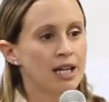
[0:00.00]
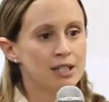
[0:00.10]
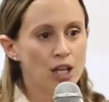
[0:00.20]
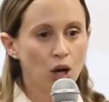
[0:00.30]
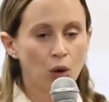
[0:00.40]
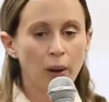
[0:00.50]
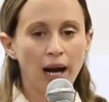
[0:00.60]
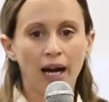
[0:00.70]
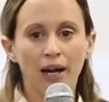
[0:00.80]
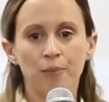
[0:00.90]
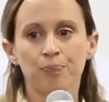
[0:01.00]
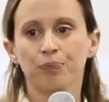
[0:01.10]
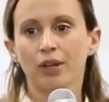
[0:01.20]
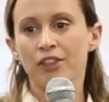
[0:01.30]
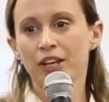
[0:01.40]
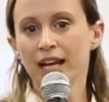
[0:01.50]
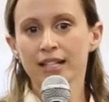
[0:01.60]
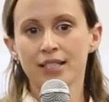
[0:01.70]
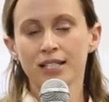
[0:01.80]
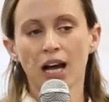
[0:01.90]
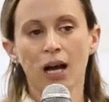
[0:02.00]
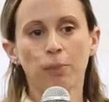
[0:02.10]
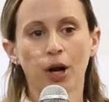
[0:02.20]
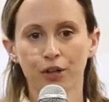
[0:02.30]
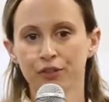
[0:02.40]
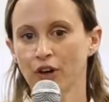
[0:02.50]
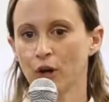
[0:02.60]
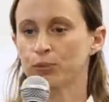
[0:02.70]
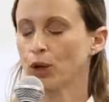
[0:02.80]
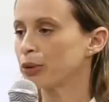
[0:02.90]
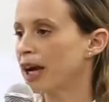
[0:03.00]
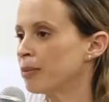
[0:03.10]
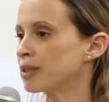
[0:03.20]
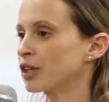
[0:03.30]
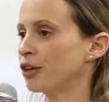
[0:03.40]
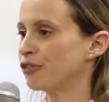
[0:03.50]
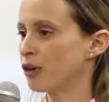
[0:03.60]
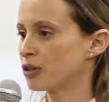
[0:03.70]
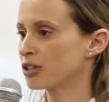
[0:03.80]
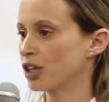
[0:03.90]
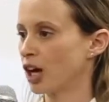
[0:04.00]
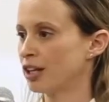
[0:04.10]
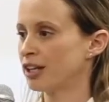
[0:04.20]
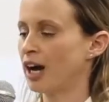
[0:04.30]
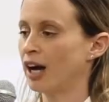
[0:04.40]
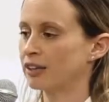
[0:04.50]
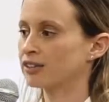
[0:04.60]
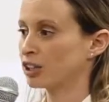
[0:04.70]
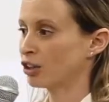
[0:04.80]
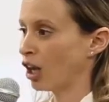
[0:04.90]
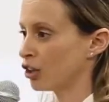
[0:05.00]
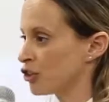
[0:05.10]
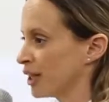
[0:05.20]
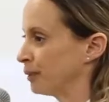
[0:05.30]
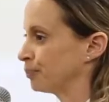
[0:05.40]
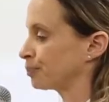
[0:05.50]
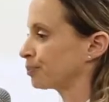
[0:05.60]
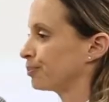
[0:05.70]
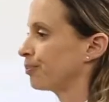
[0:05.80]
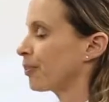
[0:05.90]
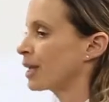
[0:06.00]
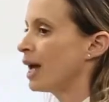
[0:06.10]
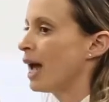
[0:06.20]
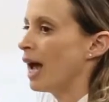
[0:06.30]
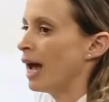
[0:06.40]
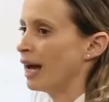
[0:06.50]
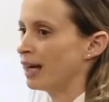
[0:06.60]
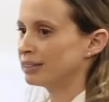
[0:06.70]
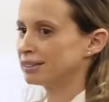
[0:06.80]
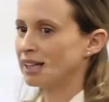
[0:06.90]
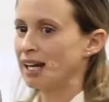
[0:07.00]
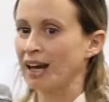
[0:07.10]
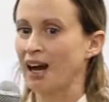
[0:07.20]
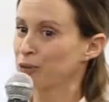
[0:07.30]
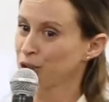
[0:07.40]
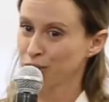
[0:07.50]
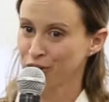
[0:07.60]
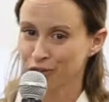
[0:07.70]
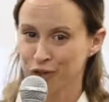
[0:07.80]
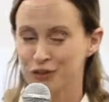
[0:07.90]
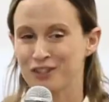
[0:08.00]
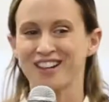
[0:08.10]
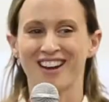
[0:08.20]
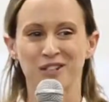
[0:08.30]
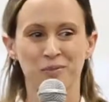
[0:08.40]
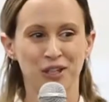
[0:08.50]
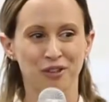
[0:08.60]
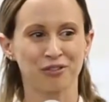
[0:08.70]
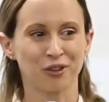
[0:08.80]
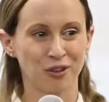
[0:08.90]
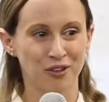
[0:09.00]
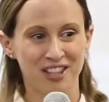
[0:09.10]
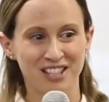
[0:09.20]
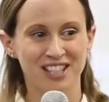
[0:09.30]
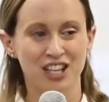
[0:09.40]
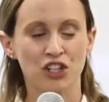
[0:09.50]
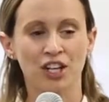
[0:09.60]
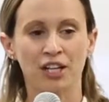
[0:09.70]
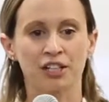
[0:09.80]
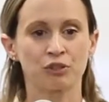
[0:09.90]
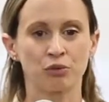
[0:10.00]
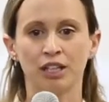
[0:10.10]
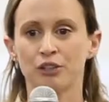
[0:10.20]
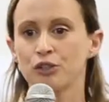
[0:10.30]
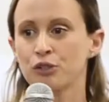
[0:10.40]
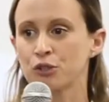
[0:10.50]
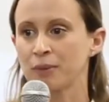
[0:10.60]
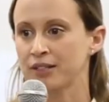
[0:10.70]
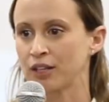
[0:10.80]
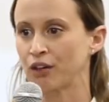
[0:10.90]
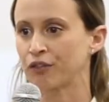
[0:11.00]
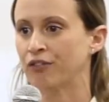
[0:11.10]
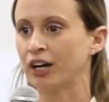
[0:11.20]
So the next part of our program is going to focus on technology, and I'm going to be your first speaker for this session. I didn't really introduce myself